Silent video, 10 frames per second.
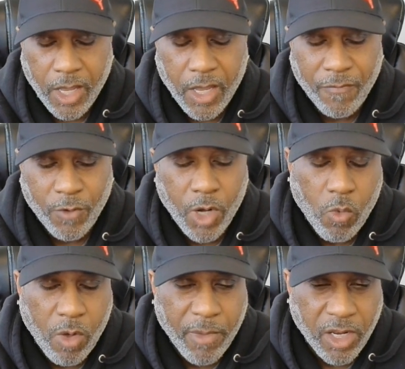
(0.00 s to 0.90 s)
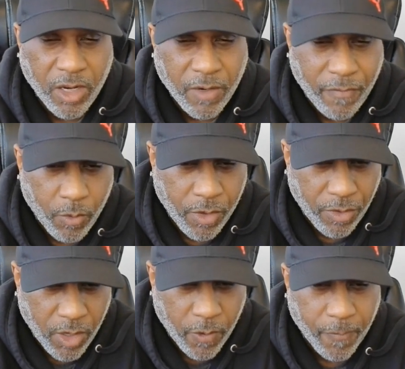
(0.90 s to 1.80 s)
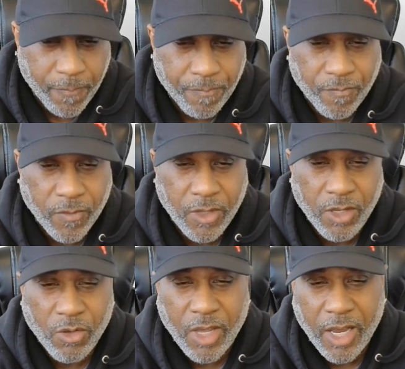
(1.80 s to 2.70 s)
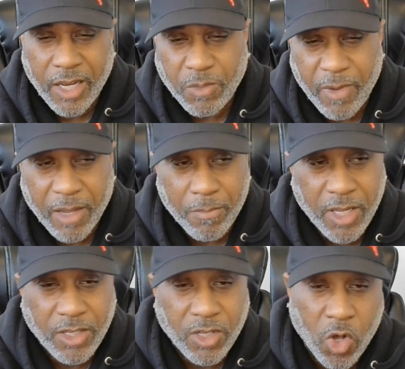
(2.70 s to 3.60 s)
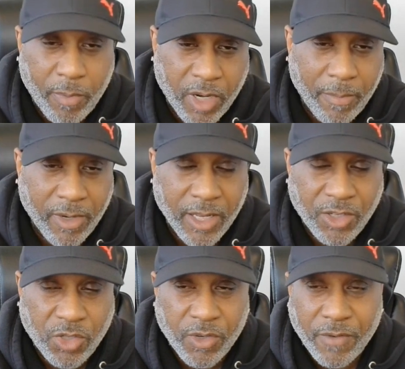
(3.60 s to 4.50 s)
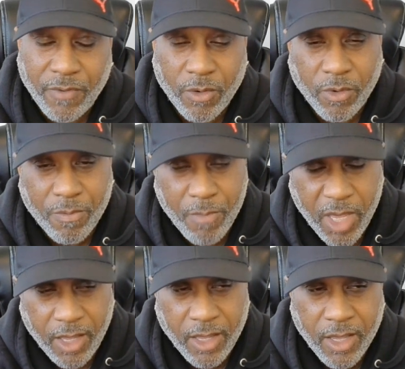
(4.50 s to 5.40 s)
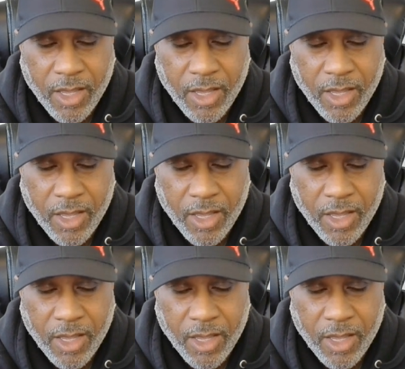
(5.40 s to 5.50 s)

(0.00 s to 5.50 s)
If you don't want me to interfere with you, then you can't expect me to open up and let you interfere with me.